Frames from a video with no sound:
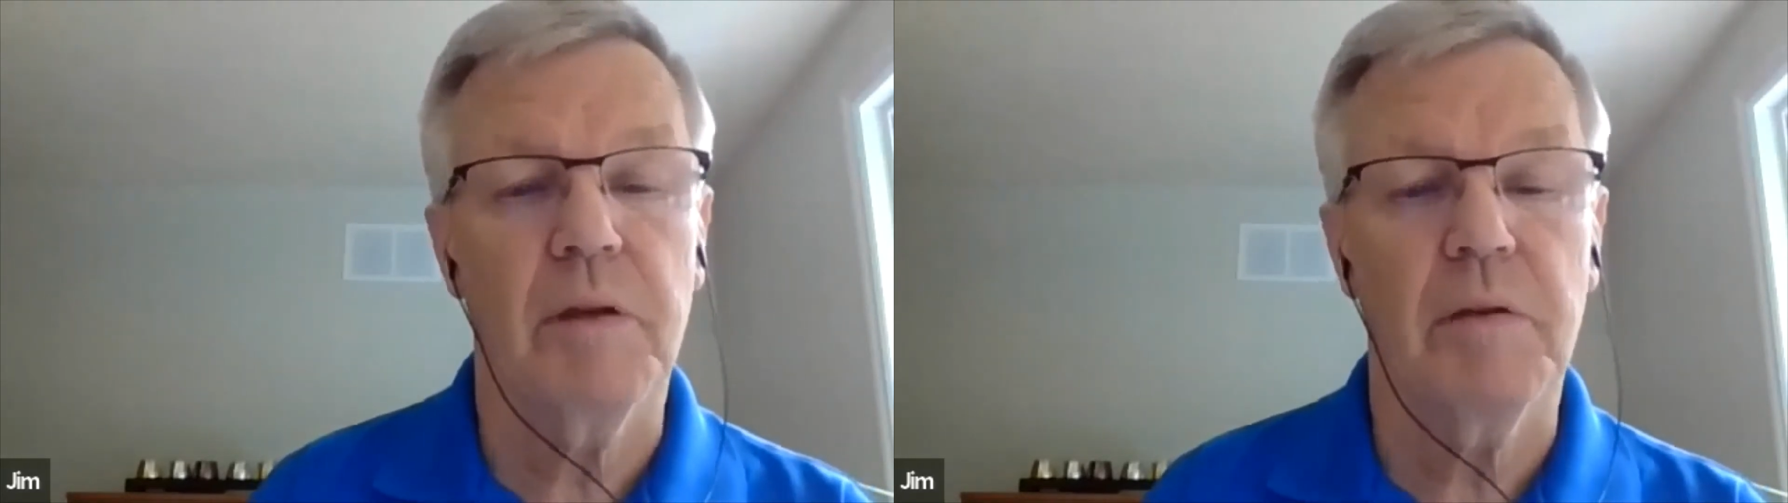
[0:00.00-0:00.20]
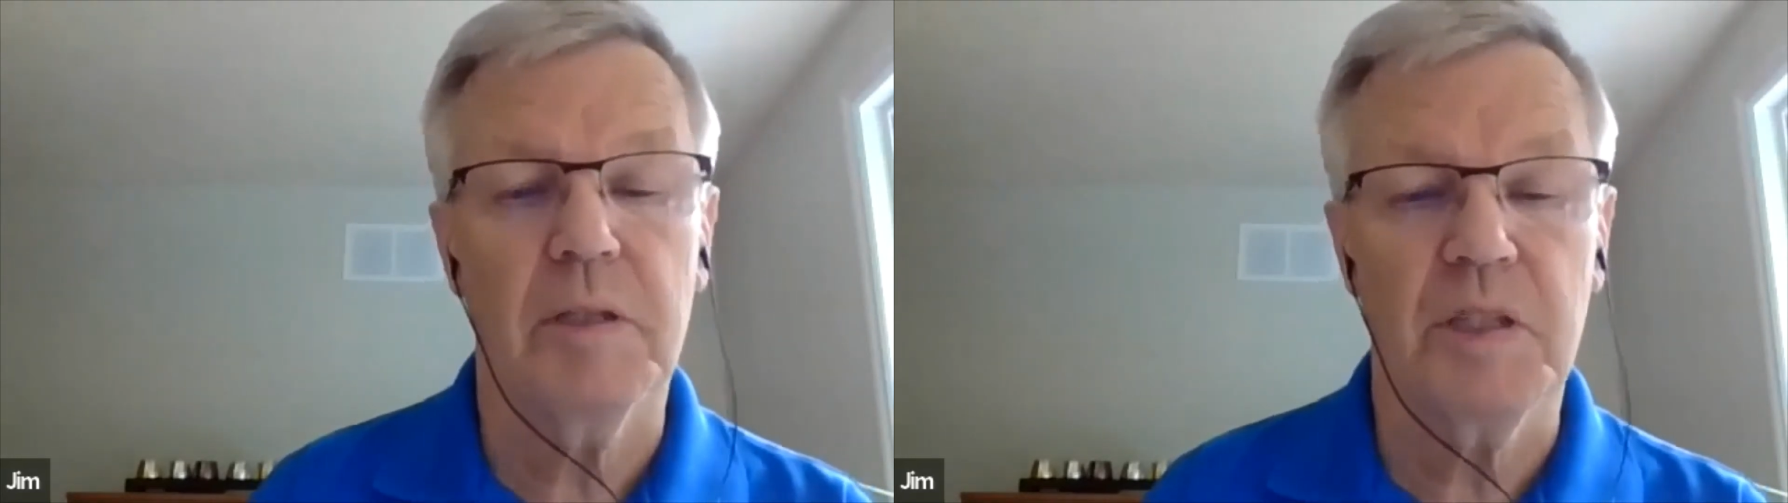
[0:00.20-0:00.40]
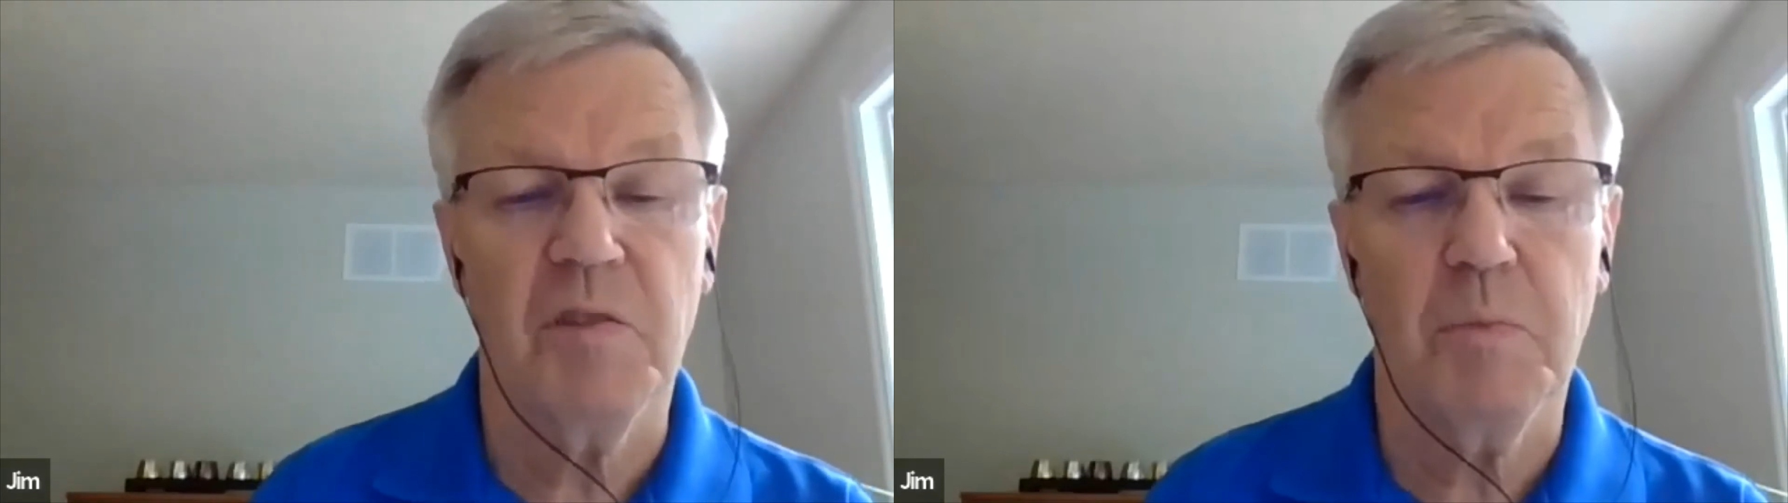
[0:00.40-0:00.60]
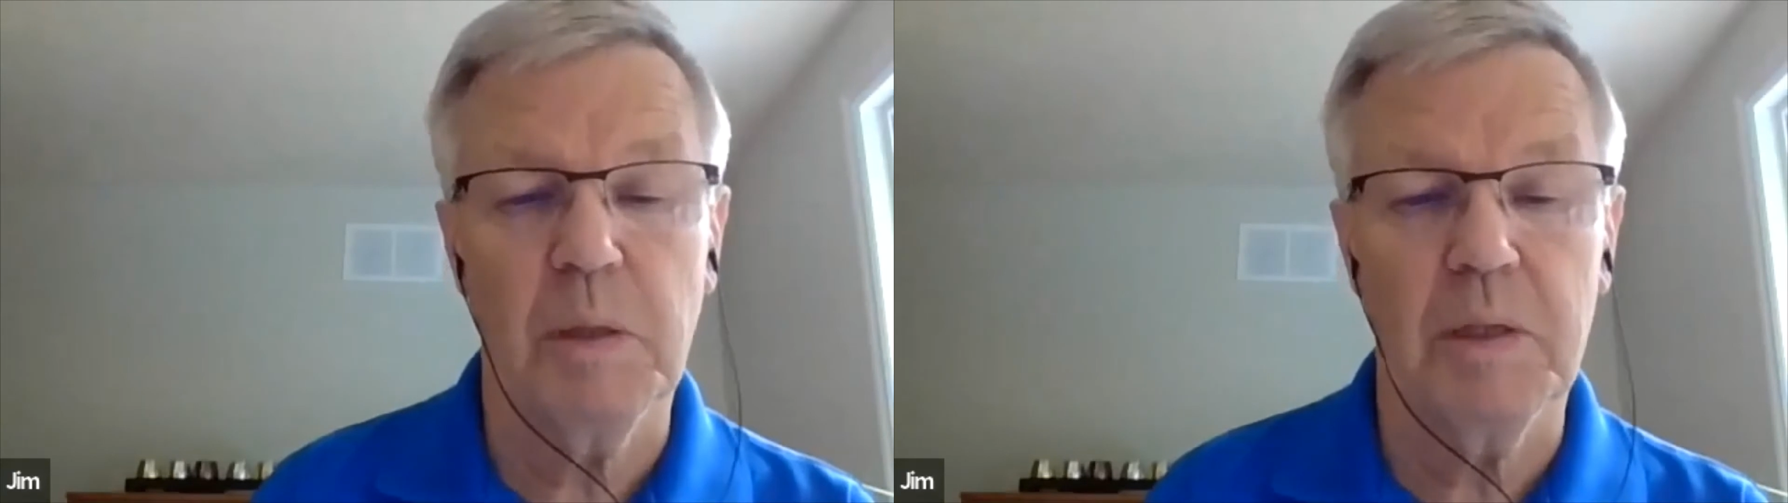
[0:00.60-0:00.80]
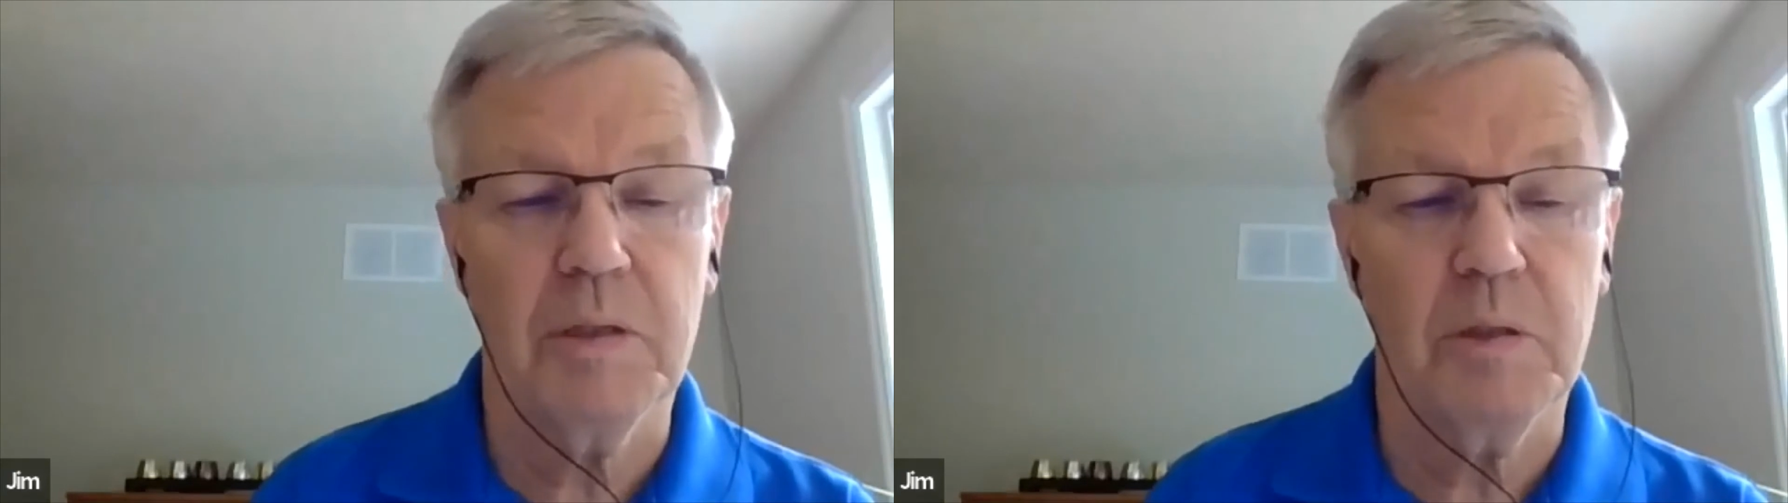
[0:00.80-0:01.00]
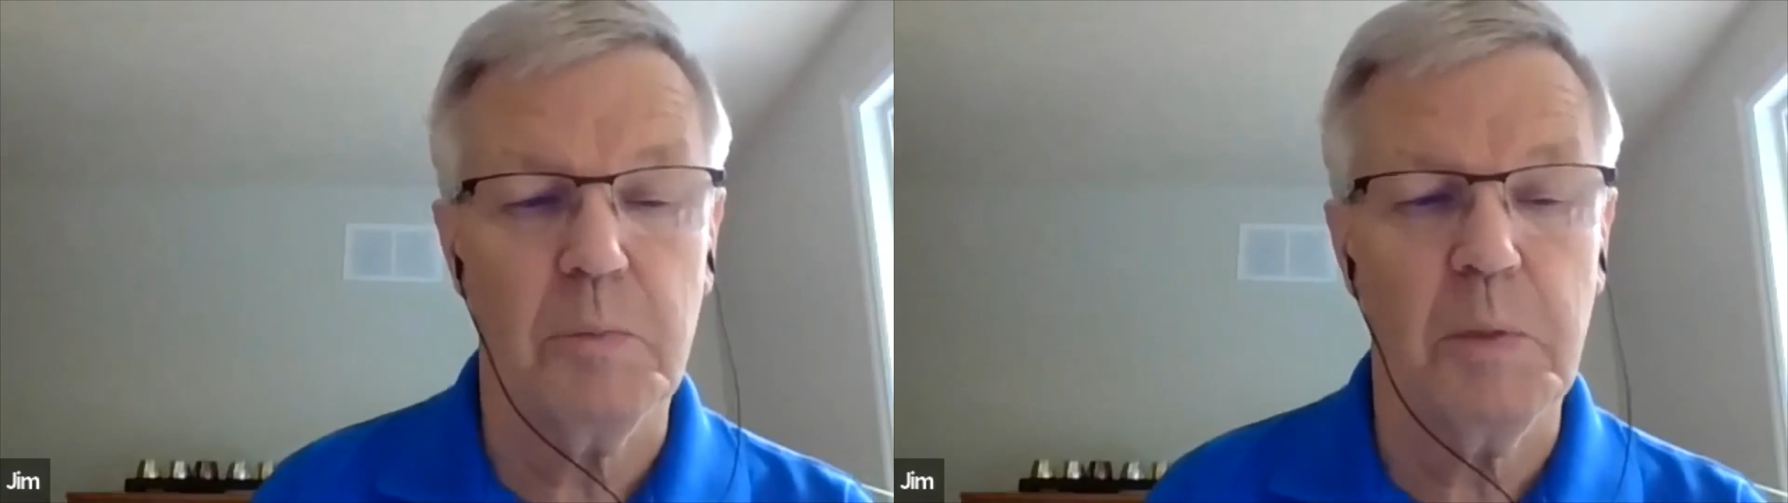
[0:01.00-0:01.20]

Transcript: very safe places,